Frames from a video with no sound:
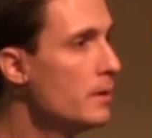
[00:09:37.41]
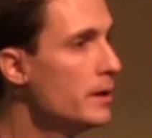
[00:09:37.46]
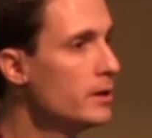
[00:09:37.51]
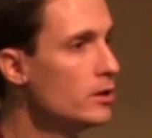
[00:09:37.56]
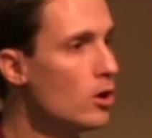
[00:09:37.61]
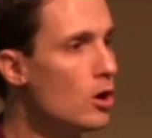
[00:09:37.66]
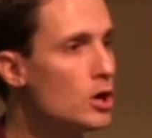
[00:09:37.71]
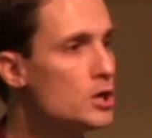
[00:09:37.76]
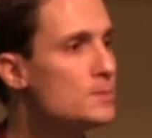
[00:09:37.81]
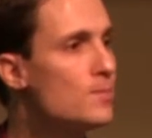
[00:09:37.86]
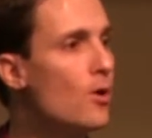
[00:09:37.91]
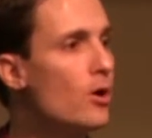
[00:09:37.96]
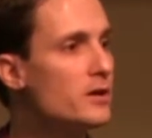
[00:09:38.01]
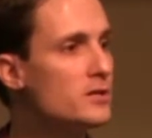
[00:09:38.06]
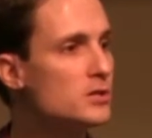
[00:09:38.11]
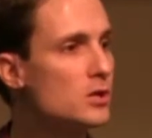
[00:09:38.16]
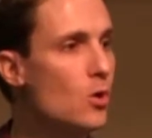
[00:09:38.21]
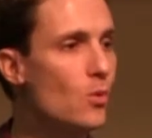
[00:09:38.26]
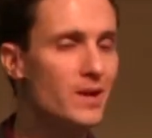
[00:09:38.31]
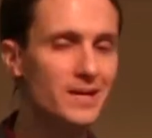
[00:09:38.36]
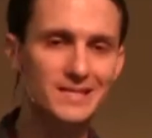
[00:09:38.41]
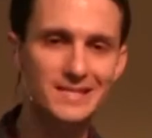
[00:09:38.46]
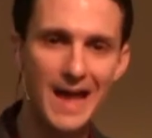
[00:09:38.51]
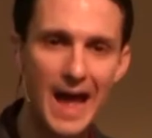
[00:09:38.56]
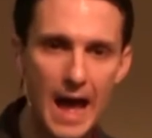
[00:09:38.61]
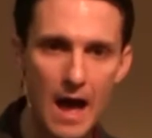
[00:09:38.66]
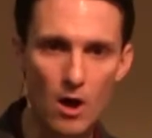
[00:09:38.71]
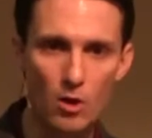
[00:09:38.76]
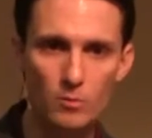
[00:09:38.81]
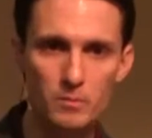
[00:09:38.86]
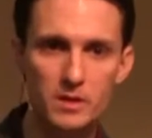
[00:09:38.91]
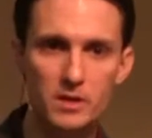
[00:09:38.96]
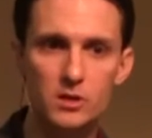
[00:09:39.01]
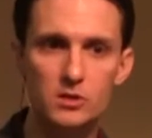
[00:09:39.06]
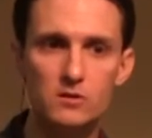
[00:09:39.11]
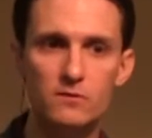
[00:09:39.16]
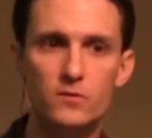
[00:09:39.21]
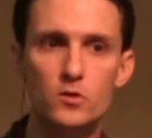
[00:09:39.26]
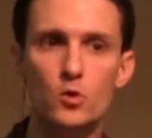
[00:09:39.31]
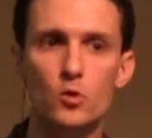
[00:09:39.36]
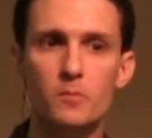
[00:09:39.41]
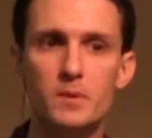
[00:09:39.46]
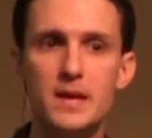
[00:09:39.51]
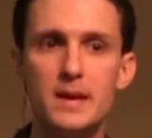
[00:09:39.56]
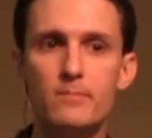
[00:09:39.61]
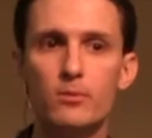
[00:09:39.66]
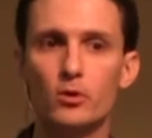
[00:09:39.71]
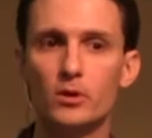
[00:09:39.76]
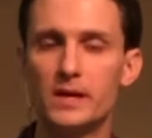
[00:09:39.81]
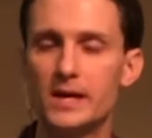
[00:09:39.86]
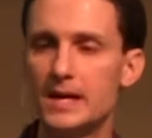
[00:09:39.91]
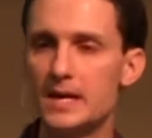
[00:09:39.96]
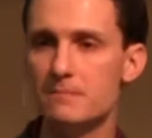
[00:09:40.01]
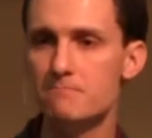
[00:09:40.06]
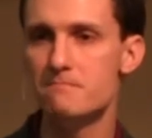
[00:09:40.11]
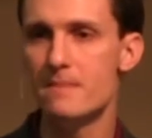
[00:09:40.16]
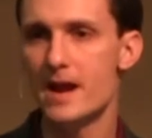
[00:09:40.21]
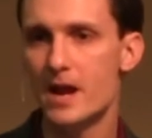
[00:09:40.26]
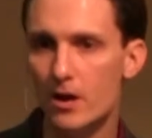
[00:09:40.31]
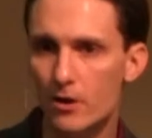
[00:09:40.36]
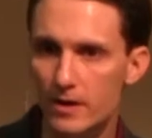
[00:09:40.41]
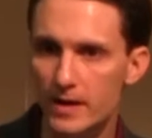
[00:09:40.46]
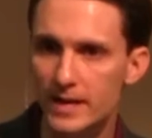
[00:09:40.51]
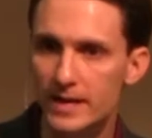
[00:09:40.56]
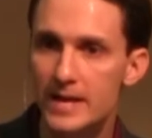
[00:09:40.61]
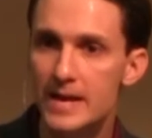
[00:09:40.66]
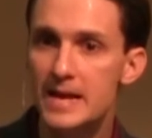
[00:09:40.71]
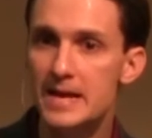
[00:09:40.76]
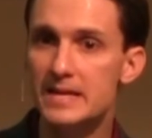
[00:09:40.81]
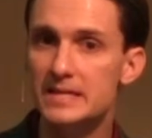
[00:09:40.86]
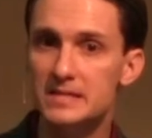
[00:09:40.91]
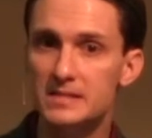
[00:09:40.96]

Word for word: but in large part it's going down because fewer people are getting married.